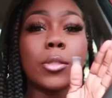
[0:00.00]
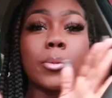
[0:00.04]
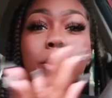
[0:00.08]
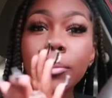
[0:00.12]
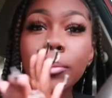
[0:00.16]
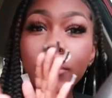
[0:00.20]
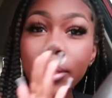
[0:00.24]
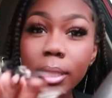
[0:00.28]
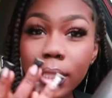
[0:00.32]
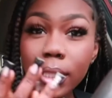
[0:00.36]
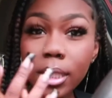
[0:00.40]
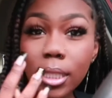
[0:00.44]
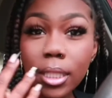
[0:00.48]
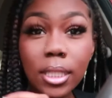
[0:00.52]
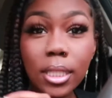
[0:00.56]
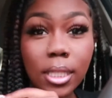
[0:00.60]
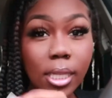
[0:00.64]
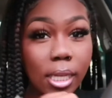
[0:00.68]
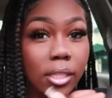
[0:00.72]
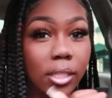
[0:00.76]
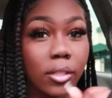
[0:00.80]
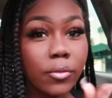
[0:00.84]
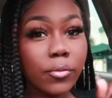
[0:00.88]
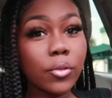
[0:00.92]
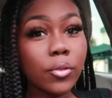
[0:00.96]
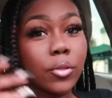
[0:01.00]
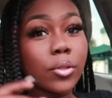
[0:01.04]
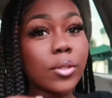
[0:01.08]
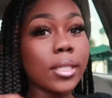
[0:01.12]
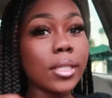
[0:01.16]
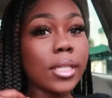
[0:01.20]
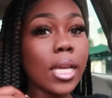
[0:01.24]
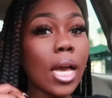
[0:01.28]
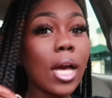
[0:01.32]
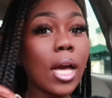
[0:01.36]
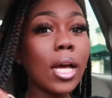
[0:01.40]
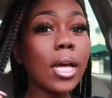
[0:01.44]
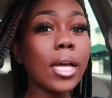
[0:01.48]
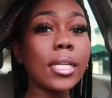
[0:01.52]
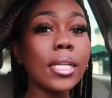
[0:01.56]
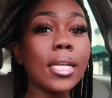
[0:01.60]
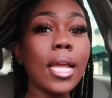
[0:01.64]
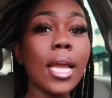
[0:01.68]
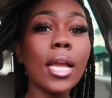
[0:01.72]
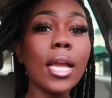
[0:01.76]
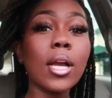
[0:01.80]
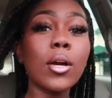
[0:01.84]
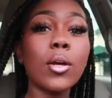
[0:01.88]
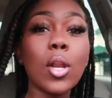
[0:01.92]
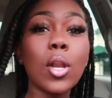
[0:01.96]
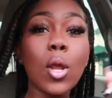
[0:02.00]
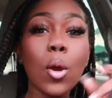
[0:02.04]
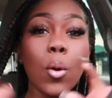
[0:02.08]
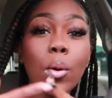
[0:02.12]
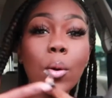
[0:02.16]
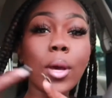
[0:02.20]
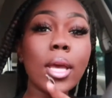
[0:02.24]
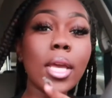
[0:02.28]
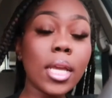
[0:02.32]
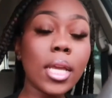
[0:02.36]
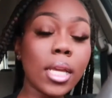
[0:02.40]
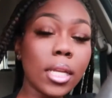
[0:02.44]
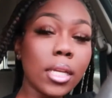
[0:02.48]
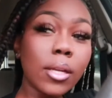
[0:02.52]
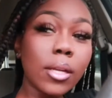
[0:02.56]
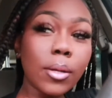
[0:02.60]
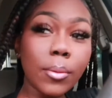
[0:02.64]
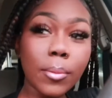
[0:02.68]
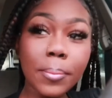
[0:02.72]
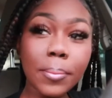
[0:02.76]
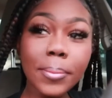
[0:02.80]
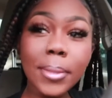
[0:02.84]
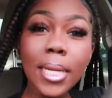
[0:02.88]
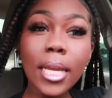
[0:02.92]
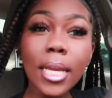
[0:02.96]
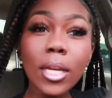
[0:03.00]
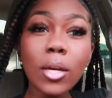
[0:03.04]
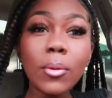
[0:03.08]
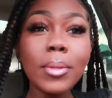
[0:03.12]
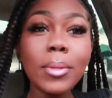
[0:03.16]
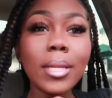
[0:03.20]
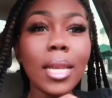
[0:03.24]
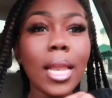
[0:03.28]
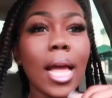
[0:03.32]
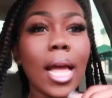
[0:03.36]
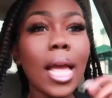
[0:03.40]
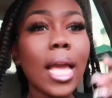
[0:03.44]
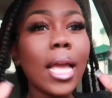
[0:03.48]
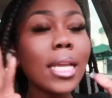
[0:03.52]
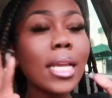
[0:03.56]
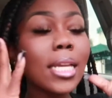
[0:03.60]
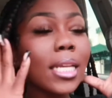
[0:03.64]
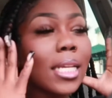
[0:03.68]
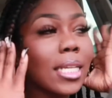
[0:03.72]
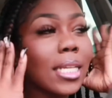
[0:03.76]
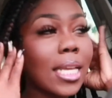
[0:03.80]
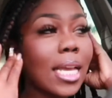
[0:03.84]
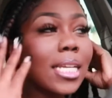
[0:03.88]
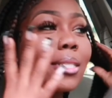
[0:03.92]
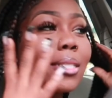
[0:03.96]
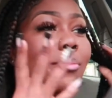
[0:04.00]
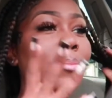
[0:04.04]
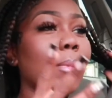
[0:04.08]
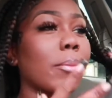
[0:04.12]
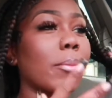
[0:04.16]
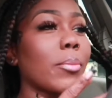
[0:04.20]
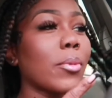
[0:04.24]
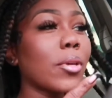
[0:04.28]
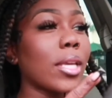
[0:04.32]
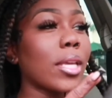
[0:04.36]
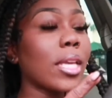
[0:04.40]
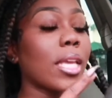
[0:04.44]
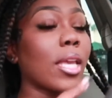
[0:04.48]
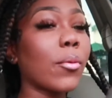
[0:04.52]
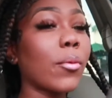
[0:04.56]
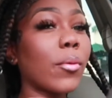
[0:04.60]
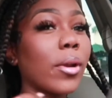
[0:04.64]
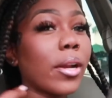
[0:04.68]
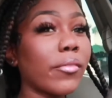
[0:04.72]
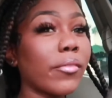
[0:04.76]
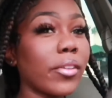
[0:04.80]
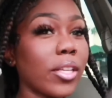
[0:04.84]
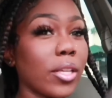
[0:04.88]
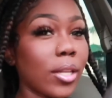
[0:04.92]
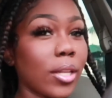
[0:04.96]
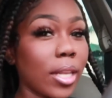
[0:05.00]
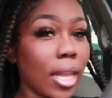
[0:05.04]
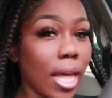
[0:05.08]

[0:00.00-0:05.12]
should be successful, y'all. They ain't gonna wait, hit them. They gonna be like, yes ma'am, you can get whatever you